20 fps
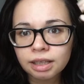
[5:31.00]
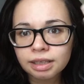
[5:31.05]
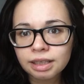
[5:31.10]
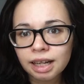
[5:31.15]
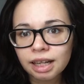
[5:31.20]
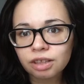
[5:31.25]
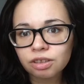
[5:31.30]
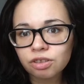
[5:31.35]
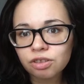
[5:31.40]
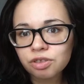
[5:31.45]

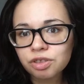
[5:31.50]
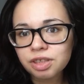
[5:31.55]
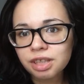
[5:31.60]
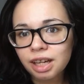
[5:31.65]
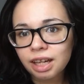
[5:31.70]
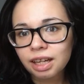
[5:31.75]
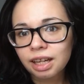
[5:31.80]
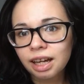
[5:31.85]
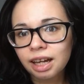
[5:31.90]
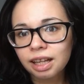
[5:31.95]
doctor
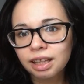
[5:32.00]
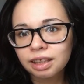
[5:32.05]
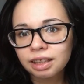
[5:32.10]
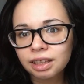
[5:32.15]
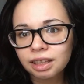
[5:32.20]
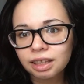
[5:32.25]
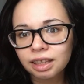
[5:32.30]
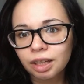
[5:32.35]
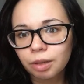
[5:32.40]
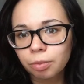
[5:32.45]
said on
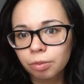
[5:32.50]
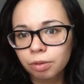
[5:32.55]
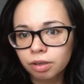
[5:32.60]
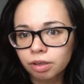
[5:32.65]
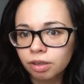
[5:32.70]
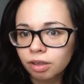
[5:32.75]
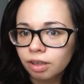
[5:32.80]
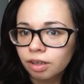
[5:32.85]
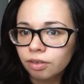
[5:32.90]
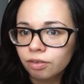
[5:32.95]
the labor
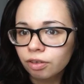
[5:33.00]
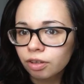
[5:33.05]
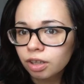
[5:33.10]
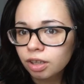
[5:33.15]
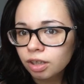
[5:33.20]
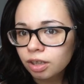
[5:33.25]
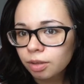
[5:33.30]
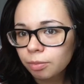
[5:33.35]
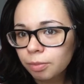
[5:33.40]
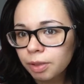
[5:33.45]

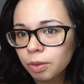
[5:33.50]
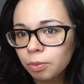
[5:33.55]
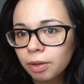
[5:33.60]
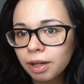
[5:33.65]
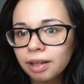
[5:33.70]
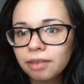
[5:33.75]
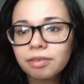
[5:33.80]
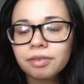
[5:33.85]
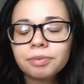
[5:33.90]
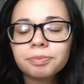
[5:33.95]
delivery, the
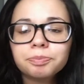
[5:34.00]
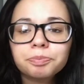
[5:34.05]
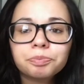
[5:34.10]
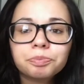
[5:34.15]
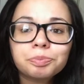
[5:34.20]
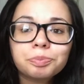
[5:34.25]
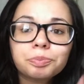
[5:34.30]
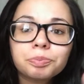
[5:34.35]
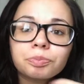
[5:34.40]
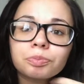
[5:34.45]
midwife.
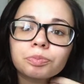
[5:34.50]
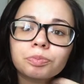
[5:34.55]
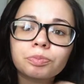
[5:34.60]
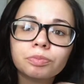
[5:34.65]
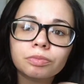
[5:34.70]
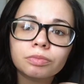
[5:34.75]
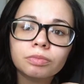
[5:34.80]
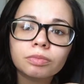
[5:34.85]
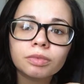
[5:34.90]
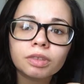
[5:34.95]

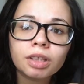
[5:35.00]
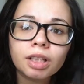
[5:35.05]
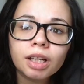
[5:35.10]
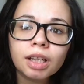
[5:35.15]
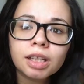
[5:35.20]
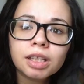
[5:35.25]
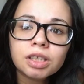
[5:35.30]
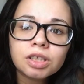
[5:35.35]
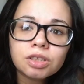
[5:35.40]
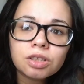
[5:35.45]

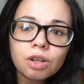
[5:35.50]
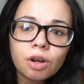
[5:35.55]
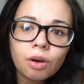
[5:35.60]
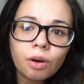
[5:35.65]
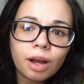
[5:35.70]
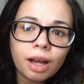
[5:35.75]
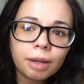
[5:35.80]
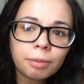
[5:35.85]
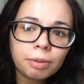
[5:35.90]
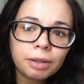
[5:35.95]
And
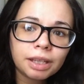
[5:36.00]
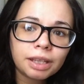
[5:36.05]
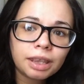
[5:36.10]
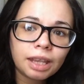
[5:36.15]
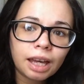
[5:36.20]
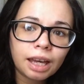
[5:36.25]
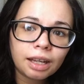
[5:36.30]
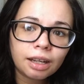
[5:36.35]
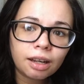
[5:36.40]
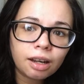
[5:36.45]
so I picked
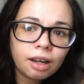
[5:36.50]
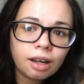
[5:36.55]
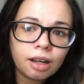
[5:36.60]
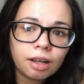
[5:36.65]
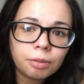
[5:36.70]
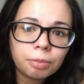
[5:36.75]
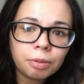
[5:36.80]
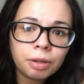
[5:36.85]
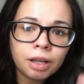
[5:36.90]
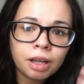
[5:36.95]
that
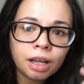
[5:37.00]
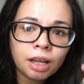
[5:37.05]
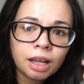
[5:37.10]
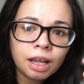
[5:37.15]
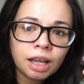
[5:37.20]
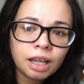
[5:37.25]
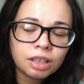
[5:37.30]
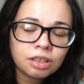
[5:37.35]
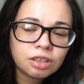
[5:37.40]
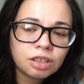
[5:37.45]
up,
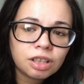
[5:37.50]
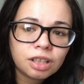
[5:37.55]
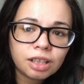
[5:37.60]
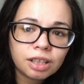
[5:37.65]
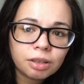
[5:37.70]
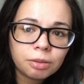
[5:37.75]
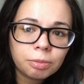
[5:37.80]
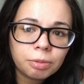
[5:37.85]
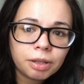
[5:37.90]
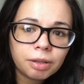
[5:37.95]
took a
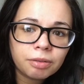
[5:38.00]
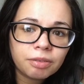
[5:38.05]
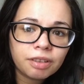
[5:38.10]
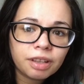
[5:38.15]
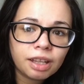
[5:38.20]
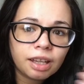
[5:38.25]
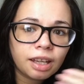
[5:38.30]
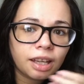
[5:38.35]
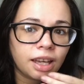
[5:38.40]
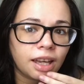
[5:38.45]
little bit of
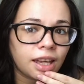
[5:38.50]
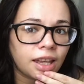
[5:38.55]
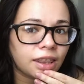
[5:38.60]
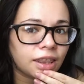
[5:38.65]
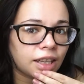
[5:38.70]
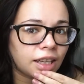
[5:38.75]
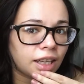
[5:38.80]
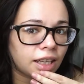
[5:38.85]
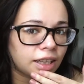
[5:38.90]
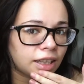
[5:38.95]
it,
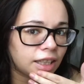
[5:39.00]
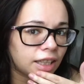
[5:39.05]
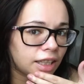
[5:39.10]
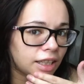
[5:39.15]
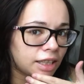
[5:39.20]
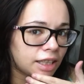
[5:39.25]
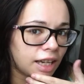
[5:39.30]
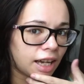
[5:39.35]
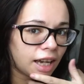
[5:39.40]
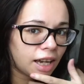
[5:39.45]
and then
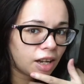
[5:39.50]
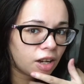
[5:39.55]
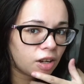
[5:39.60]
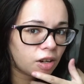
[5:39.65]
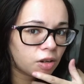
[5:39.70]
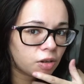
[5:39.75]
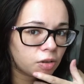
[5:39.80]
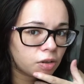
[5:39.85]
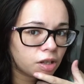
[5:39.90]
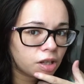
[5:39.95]
lay
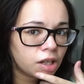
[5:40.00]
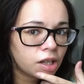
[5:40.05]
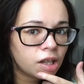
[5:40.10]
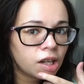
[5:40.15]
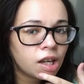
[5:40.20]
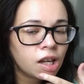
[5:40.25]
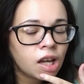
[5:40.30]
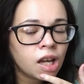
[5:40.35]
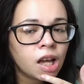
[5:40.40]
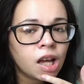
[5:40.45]
down.
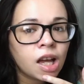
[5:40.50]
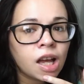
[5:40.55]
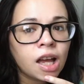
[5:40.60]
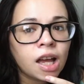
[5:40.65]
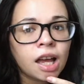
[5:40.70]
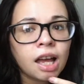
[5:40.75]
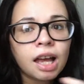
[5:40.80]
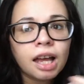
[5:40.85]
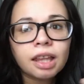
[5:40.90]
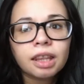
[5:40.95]

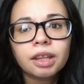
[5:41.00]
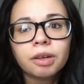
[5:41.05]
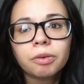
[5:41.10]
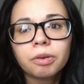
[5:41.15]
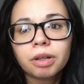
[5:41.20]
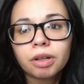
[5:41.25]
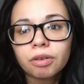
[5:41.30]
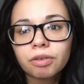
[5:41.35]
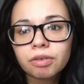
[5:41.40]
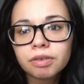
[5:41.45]
I
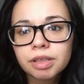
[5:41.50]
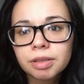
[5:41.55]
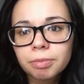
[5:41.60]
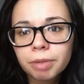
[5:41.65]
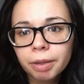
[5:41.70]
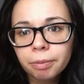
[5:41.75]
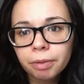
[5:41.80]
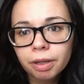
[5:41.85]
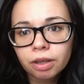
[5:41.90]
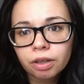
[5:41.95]
went over to
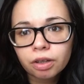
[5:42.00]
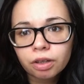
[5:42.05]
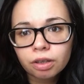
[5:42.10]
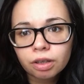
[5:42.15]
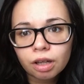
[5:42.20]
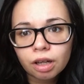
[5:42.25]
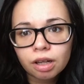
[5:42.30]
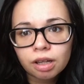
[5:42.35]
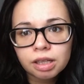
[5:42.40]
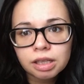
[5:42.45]
my
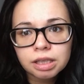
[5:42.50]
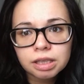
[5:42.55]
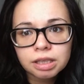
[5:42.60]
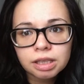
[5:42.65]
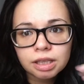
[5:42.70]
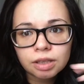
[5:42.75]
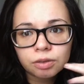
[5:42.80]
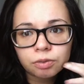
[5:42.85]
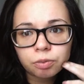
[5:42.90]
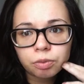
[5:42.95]

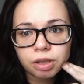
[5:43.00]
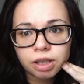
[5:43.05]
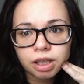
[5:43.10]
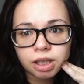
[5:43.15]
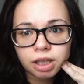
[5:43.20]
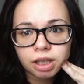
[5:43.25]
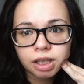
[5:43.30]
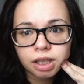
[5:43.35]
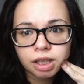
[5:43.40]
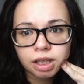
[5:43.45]
mother-in-law's, and
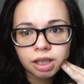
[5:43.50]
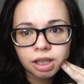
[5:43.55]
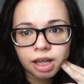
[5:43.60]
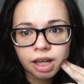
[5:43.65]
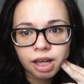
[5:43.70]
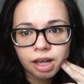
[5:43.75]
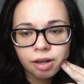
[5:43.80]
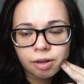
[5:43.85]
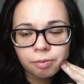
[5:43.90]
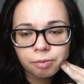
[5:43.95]
me
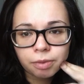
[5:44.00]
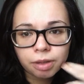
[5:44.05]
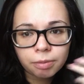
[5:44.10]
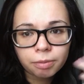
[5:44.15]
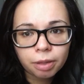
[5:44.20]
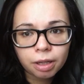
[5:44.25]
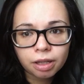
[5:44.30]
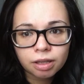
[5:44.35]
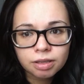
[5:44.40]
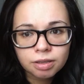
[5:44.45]

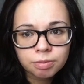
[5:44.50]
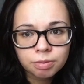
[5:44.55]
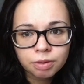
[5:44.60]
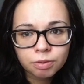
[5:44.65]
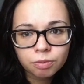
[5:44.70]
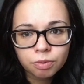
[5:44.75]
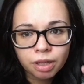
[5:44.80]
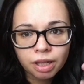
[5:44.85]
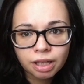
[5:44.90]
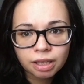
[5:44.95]
and my
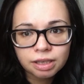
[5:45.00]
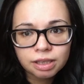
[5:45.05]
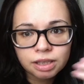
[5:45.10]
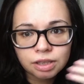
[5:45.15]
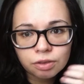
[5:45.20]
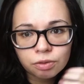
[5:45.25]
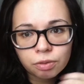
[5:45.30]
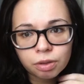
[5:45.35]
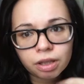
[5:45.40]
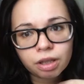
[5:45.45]
husband, we had
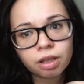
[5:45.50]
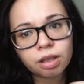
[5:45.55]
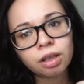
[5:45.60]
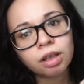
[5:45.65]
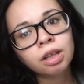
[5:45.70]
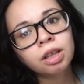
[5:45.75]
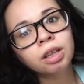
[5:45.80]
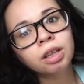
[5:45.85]
dinner with